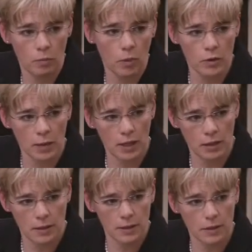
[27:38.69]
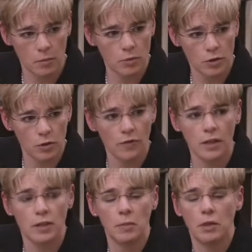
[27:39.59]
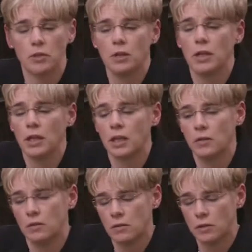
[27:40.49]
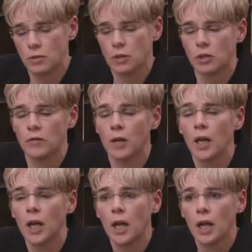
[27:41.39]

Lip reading: once we get the system certified to make sure that it can switch over,